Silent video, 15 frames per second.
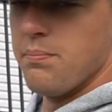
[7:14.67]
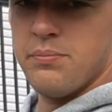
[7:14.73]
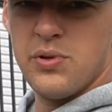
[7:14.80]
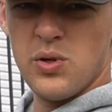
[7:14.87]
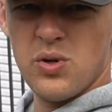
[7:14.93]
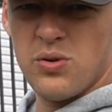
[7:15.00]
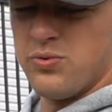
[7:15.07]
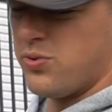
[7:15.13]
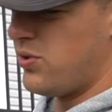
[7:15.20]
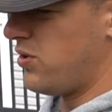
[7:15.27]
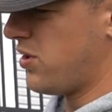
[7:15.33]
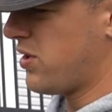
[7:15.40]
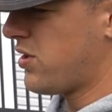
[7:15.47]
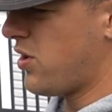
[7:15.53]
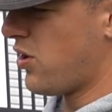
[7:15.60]

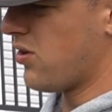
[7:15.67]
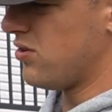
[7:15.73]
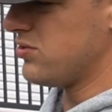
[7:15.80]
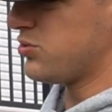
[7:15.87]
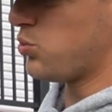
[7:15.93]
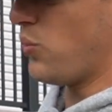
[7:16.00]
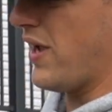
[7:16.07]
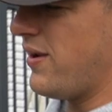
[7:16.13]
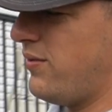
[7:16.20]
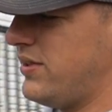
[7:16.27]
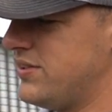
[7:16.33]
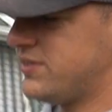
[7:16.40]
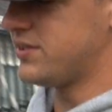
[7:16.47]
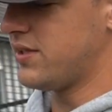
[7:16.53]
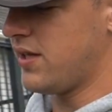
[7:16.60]
beautiful curls,
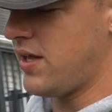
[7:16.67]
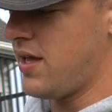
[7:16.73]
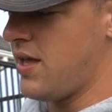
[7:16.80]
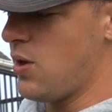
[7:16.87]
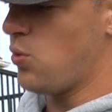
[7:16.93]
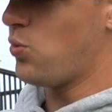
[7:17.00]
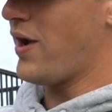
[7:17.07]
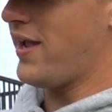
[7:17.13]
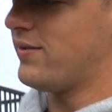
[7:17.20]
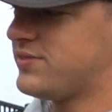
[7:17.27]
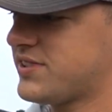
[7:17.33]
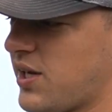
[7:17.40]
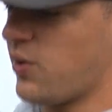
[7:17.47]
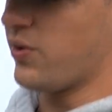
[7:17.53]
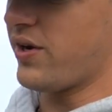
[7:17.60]
wavies,
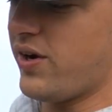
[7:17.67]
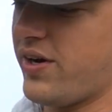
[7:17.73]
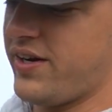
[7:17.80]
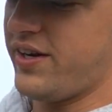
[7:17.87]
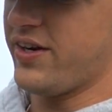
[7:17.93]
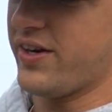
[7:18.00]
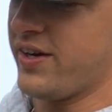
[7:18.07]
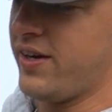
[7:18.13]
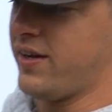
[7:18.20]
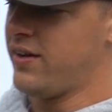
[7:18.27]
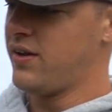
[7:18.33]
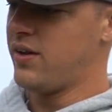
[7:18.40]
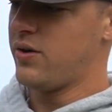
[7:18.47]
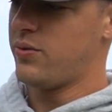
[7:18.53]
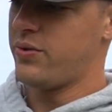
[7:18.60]
waves going on here.
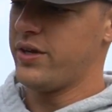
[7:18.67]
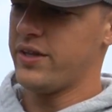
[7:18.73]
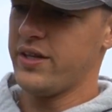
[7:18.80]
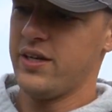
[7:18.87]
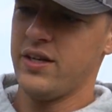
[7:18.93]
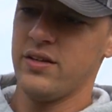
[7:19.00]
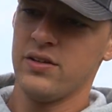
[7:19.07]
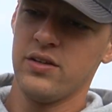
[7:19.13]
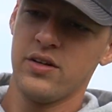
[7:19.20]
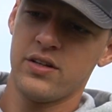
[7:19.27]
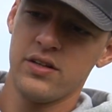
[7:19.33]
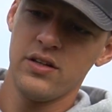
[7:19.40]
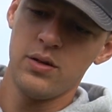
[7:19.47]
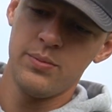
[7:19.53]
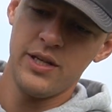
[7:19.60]
Really neat look.
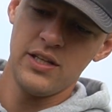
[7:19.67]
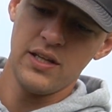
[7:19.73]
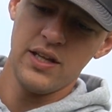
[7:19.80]
A little bit